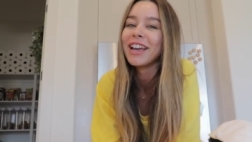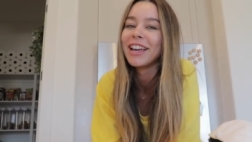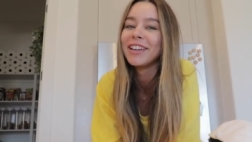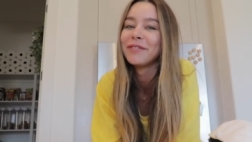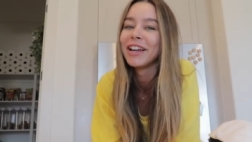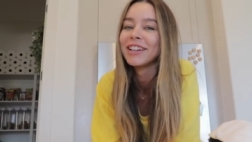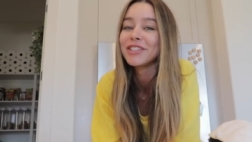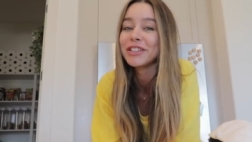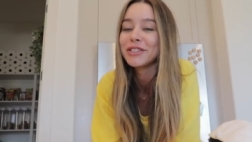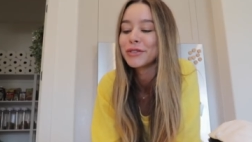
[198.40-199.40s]
a
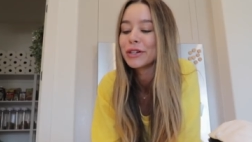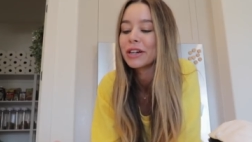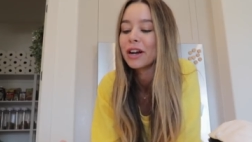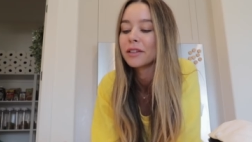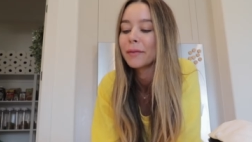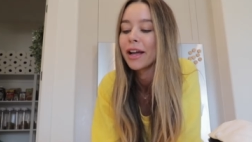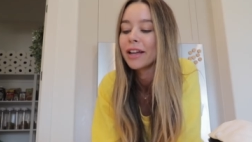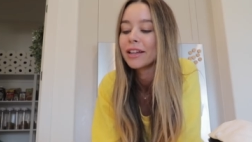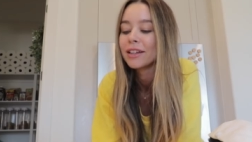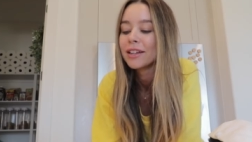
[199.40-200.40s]
pantry tour on
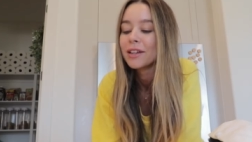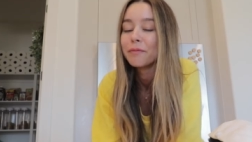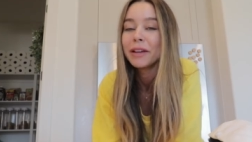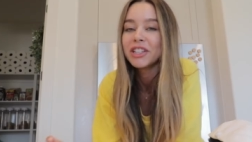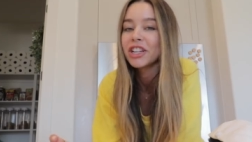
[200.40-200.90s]
my main